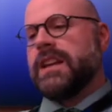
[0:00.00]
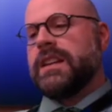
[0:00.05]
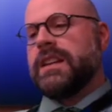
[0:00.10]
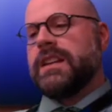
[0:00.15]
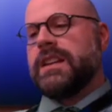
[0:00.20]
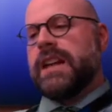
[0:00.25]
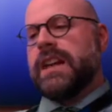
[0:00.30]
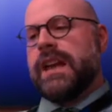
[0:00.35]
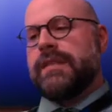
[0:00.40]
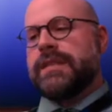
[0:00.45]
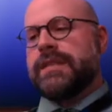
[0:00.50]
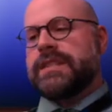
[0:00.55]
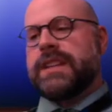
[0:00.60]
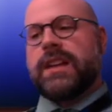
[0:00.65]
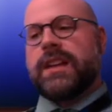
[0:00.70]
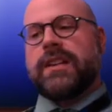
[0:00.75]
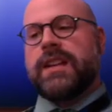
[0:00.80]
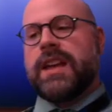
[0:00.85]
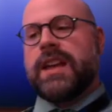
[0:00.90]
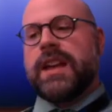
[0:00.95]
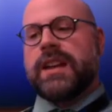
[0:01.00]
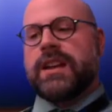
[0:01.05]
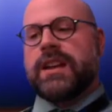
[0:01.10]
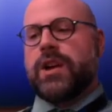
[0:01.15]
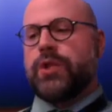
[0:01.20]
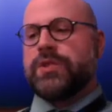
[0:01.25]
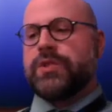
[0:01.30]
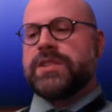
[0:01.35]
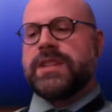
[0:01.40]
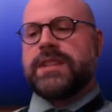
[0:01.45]
Every Saturday I
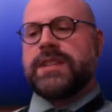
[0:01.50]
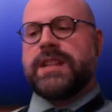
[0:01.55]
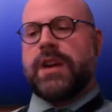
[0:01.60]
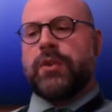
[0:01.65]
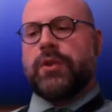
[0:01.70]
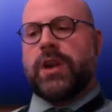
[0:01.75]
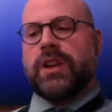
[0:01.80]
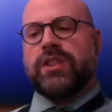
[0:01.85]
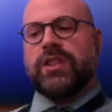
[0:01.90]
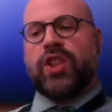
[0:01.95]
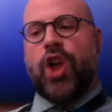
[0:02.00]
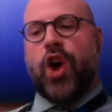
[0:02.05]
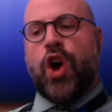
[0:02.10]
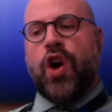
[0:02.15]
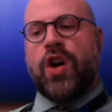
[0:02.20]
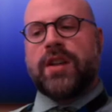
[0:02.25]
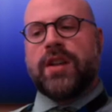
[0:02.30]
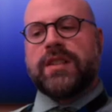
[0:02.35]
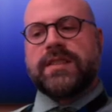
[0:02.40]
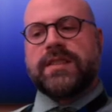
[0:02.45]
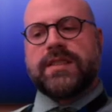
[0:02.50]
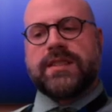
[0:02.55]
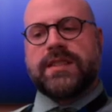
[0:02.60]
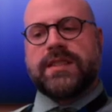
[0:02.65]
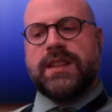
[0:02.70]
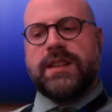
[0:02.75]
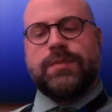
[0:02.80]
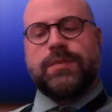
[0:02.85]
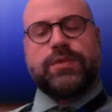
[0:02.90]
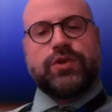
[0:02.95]
coasted down our long,
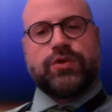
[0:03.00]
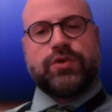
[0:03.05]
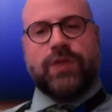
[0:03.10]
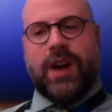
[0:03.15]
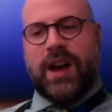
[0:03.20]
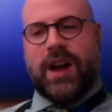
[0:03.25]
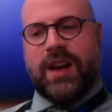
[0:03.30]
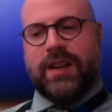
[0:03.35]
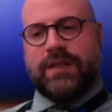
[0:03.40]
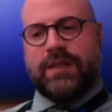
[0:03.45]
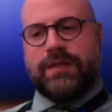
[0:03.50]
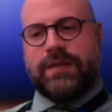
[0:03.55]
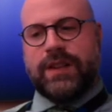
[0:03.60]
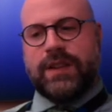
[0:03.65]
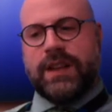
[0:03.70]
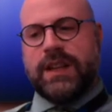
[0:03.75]
steep drive,